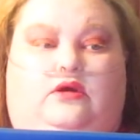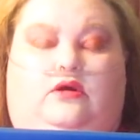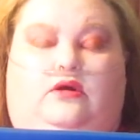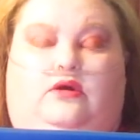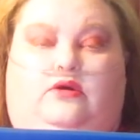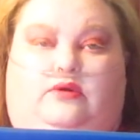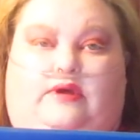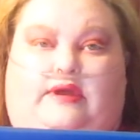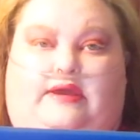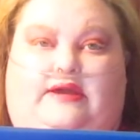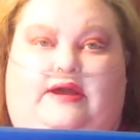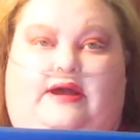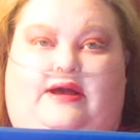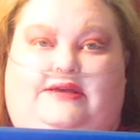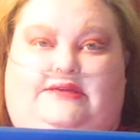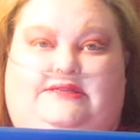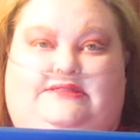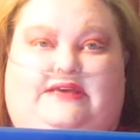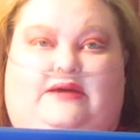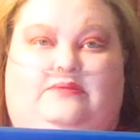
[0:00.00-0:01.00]
Alright
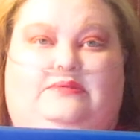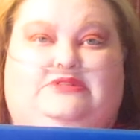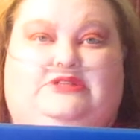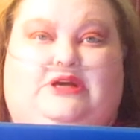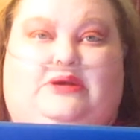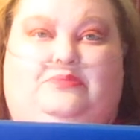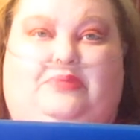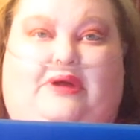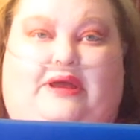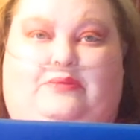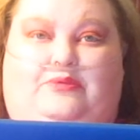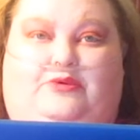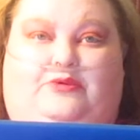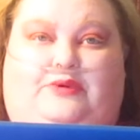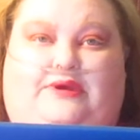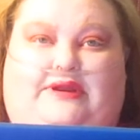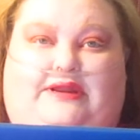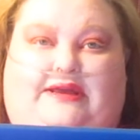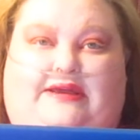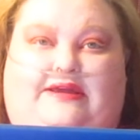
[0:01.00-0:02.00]
guys, that was our Bible
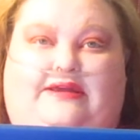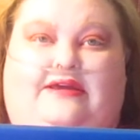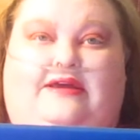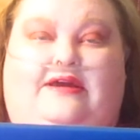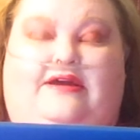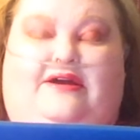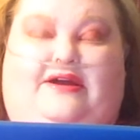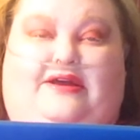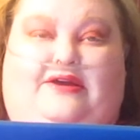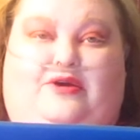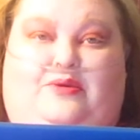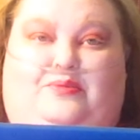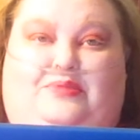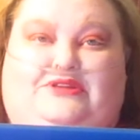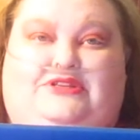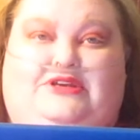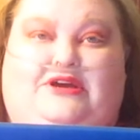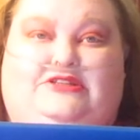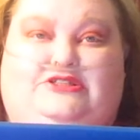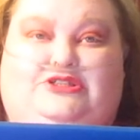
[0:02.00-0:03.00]
reading. I hope
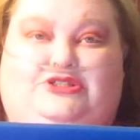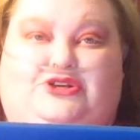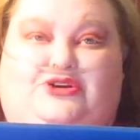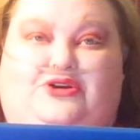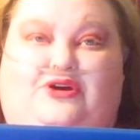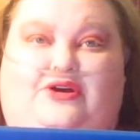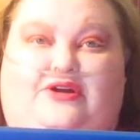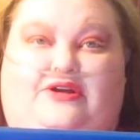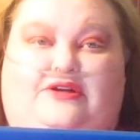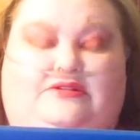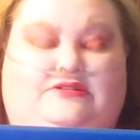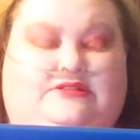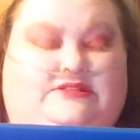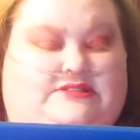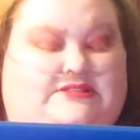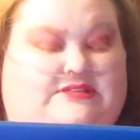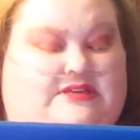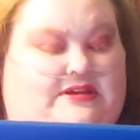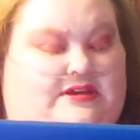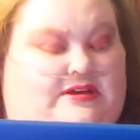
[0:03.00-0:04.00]
it touched your
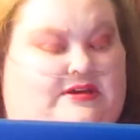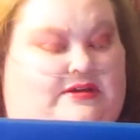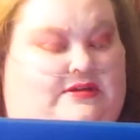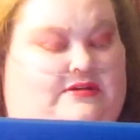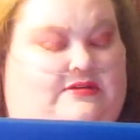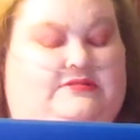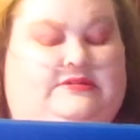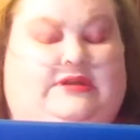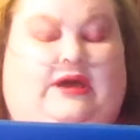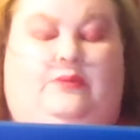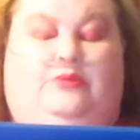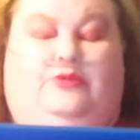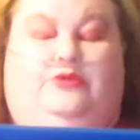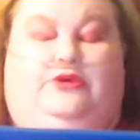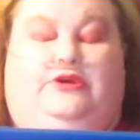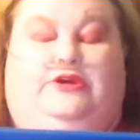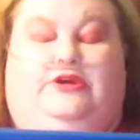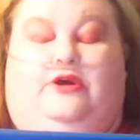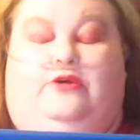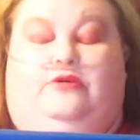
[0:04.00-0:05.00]
hearts. Now I'm
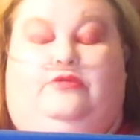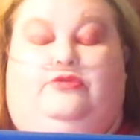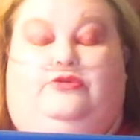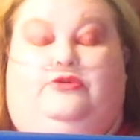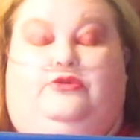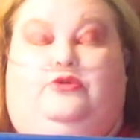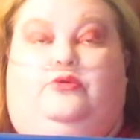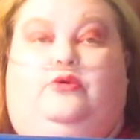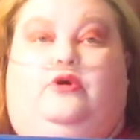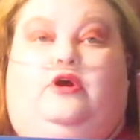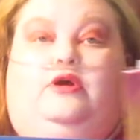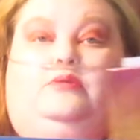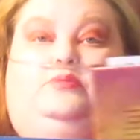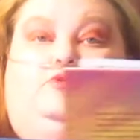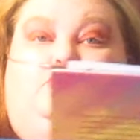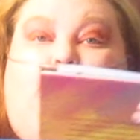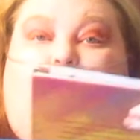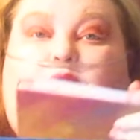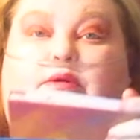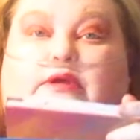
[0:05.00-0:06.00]
going to go through our
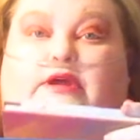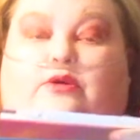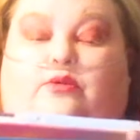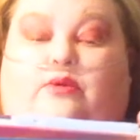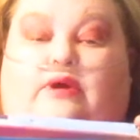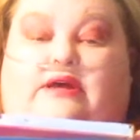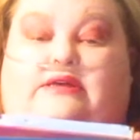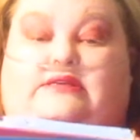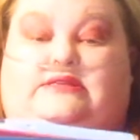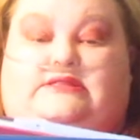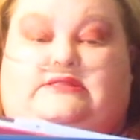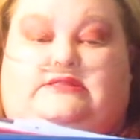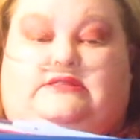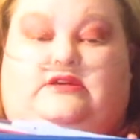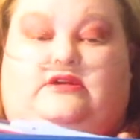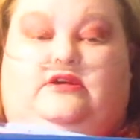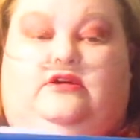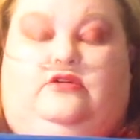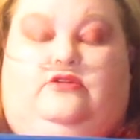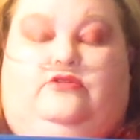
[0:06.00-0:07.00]
prayer requests
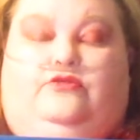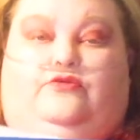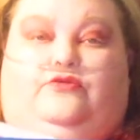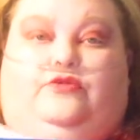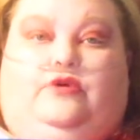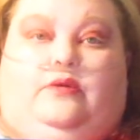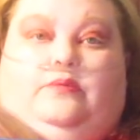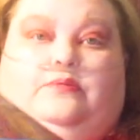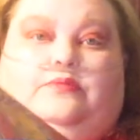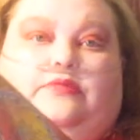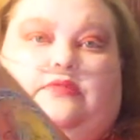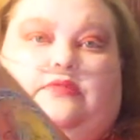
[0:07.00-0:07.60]
from